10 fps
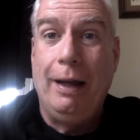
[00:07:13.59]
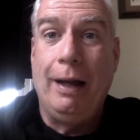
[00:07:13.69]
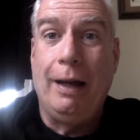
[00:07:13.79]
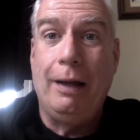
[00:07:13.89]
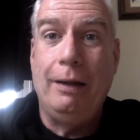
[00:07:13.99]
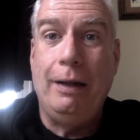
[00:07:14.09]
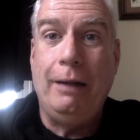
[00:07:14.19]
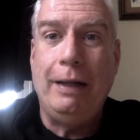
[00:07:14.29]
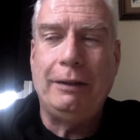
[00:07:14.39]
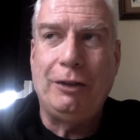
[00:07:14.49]
uh,
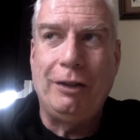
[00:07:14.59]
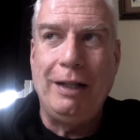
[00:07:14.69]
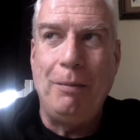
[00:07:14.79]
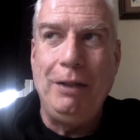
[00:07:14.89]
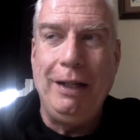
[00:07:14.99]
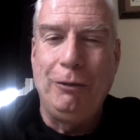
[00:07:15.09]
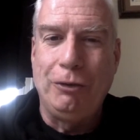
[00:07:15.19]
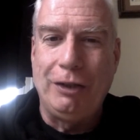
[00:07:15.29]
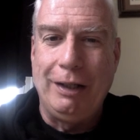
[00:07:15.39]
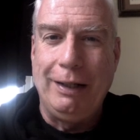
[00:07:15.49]
and that started to get me
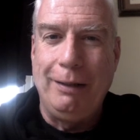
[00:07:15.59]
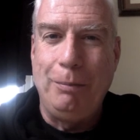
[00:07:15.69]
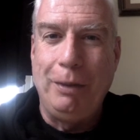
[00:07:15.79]
interested in it.